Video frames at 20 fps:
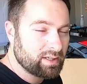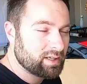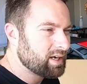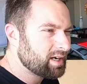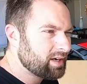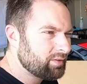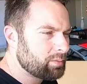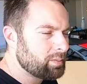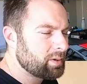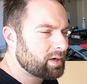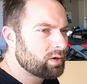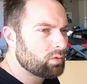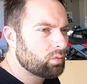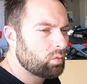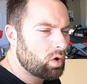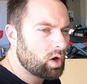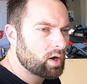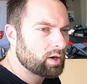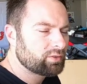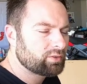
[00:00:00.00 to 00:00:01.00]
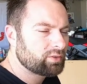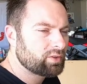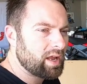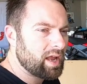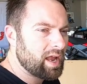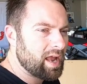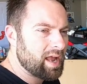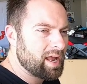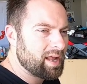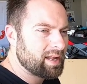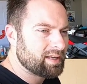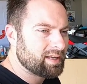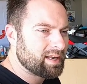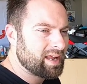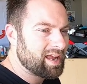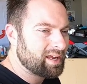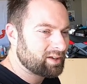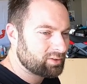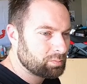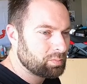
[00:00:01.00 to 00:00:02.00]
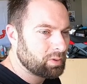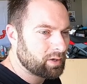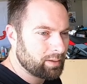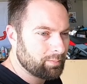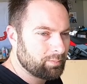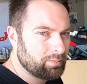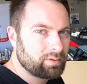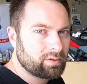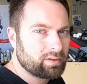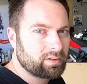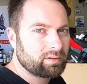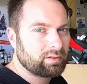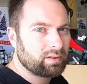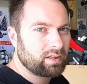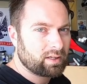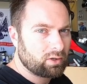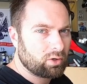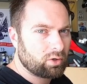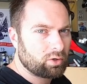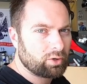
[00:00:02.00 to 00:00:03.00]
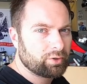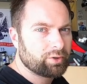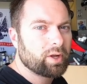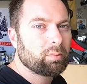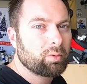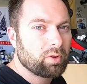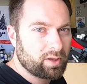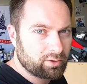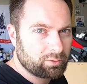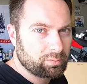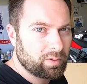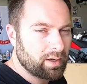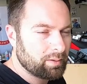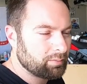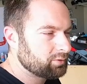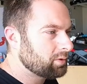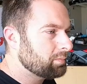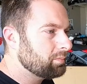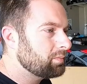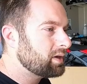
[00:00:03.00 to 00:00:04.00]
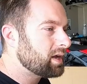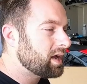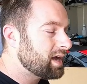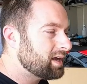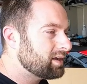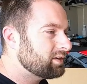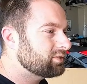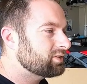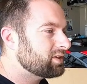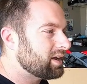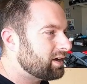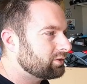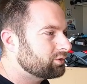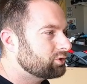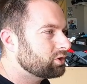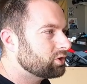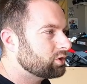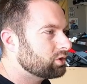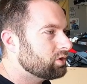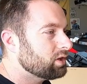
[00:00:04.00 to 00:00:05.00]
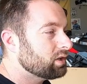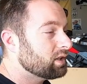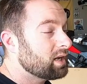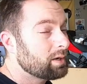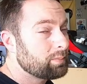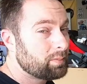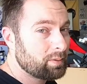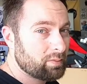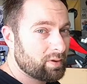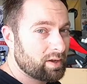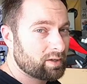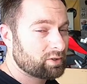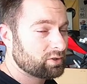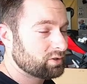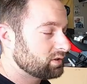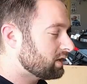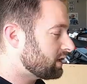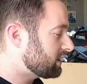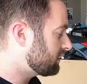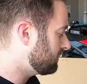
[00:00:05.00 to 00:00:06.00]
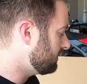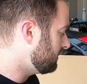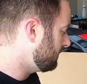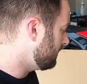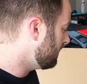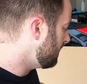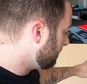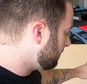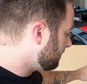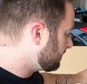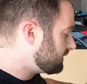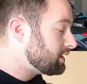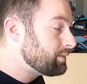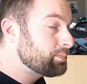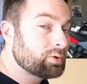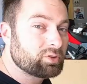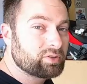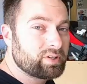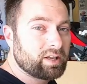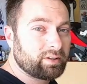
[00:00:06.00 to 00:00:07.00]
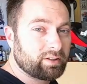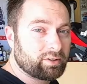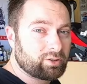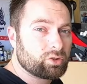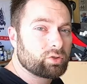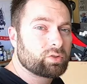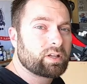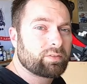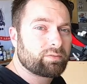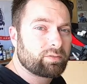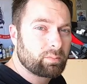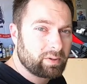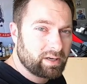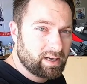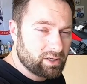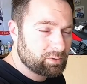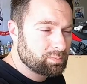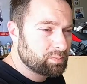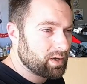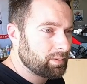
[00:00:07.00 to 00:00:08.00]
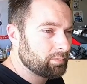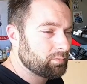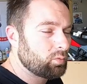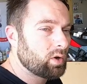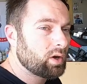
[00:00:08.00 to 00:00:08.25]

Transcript: Not everybody wants an X pipe, let alone a double X pipe. Some guys out there, a lot of people actually like the deeper sound that you'd get from an H pipe.